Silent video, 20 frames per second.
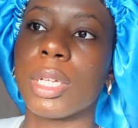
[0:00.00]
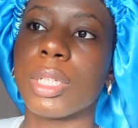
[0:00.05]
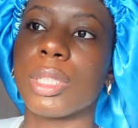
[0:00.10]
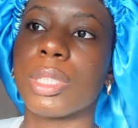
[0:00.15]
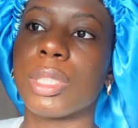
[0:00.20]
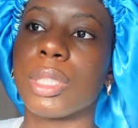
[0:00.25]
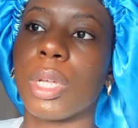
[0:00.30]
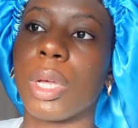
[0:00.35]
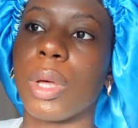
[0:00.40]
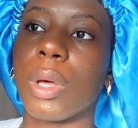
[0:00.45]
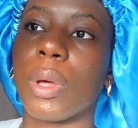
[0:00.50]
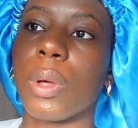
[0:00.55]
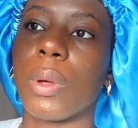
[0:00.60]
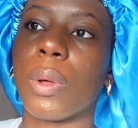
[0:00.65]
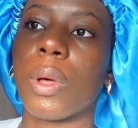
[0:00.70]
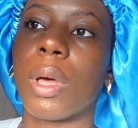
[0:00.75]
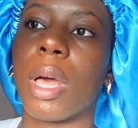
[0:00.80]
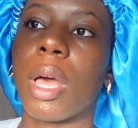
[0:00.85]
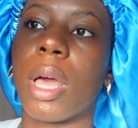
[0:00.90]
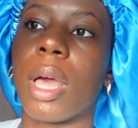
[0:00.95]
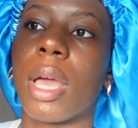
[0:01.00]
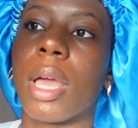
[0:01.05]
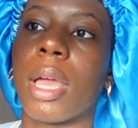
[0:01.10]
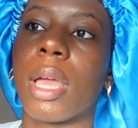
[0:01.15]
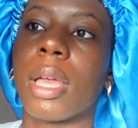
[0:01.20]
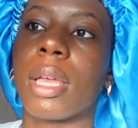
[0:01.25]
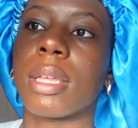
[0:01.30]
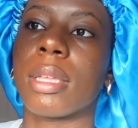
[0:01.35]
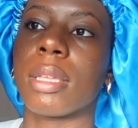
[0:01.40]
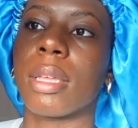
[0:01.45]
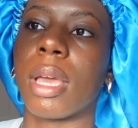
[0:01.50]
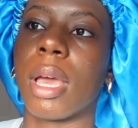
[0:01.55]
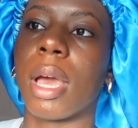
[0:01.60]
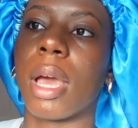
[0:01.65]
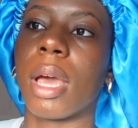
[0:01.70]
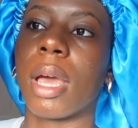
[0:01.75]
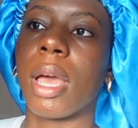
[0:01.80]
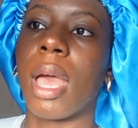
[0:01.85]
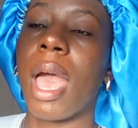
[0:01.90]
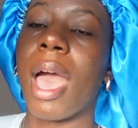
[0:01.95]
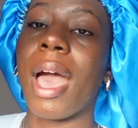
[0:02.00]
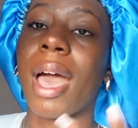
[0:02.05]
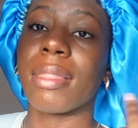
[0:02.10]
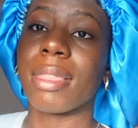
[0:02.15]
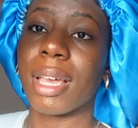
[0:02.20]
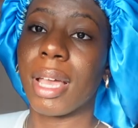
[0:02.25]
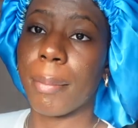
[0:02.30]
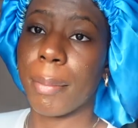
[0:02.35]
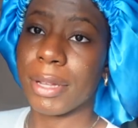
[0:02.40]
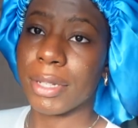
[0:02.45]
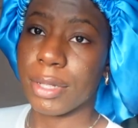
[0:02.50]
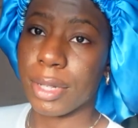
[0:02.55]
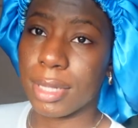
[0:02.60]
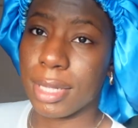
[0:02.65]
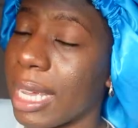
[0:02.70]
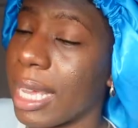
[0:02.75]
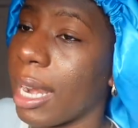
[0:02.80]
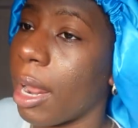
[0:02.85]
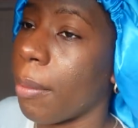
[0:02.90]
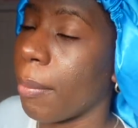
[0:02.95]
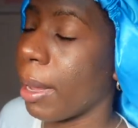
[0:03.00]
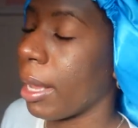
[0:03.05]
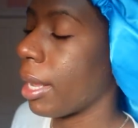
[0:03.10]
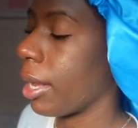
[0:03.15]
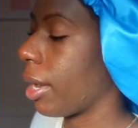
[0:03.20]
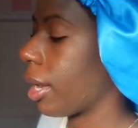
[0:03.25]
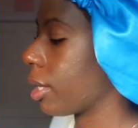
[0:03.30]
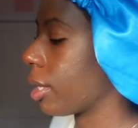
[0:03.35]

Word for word: So yeah, I think I might start taking out my hair